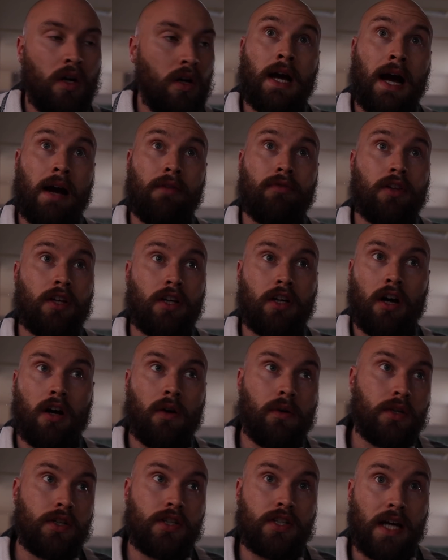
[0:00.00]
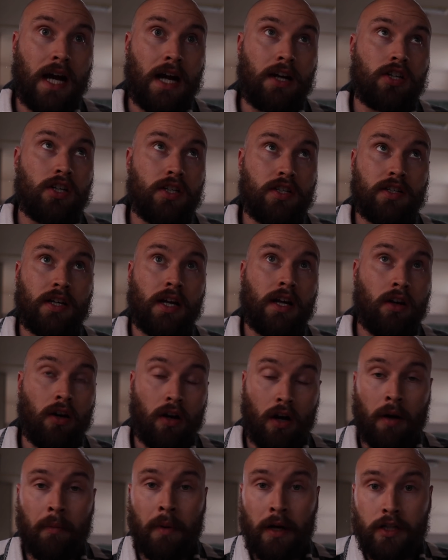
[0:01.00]
Having the courage to actually say,
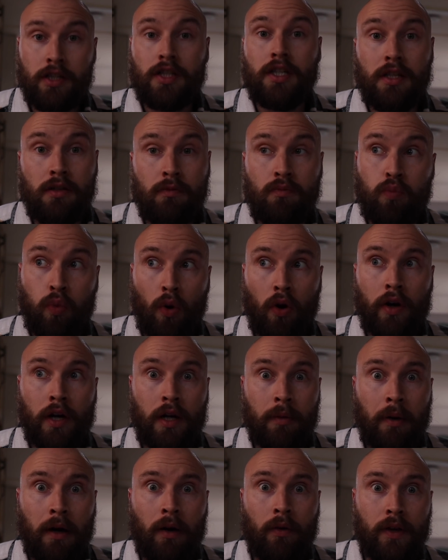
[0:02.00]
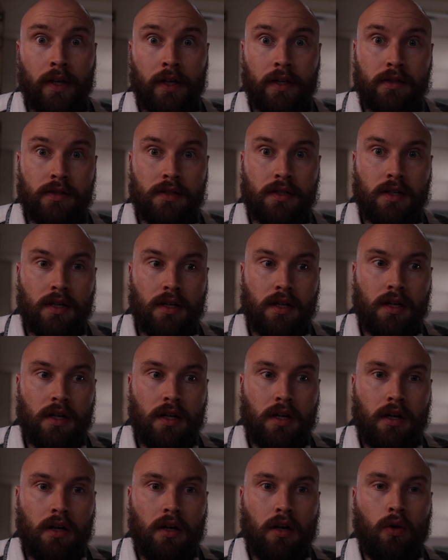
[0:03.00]
like, I'm actually worrying about this,
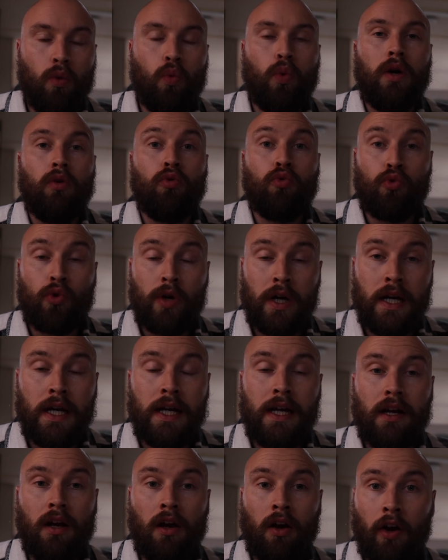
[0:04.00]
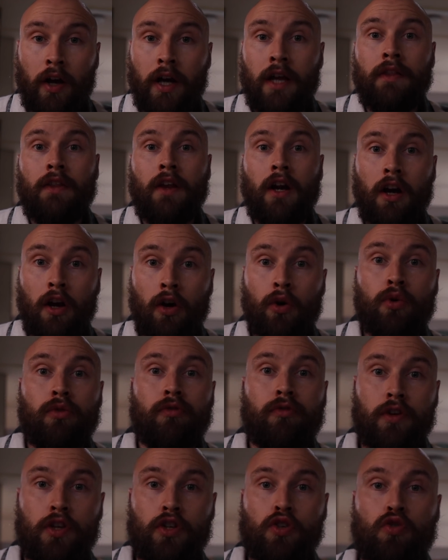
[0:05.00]
will really lighten the load
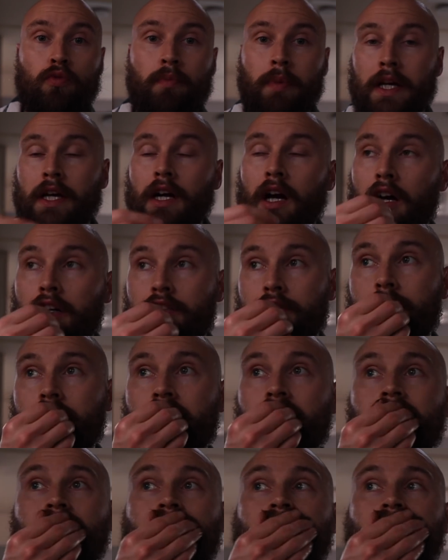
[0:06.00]
for you, because